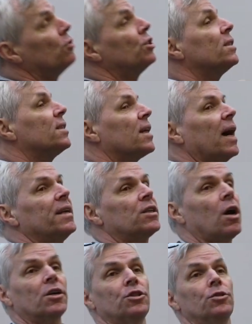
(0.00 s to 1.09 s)
Just the guy to
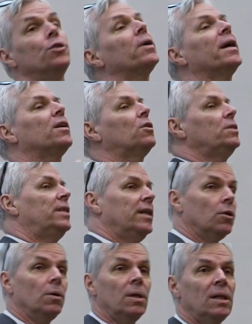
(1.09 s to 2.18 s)
talk to. You'll get a good
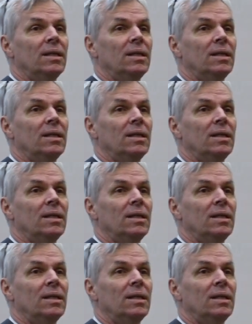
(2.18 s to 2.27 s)
deal.